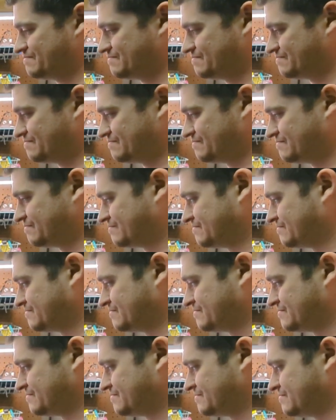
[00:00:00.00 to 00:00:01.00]

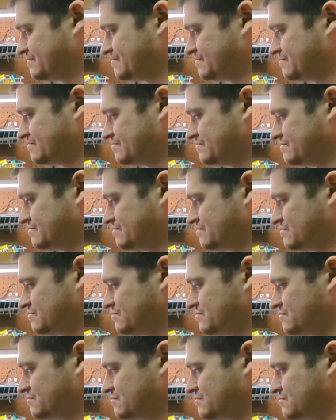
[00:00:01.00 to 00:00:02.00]

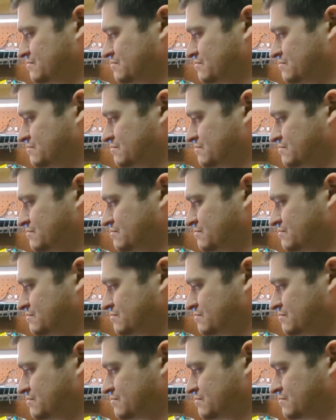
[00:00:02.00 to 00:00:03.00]

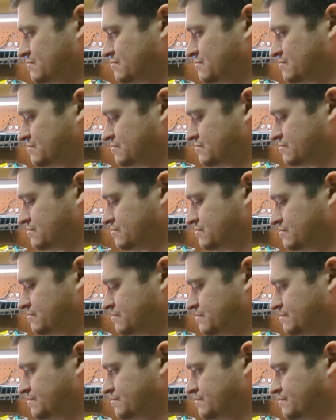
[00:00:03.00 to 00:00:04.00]

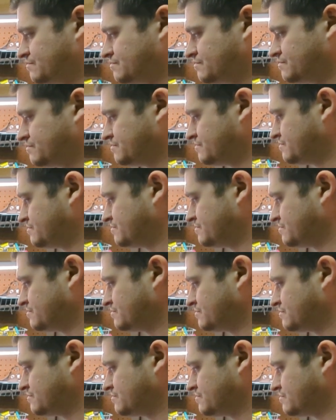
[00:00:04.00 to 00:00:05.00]

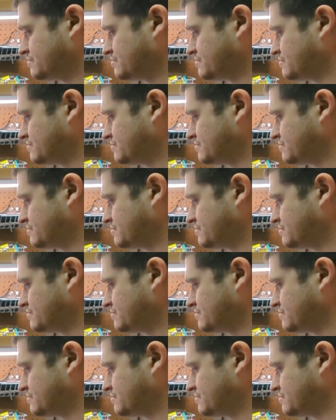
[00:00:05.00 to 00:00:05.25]
(no one is talking)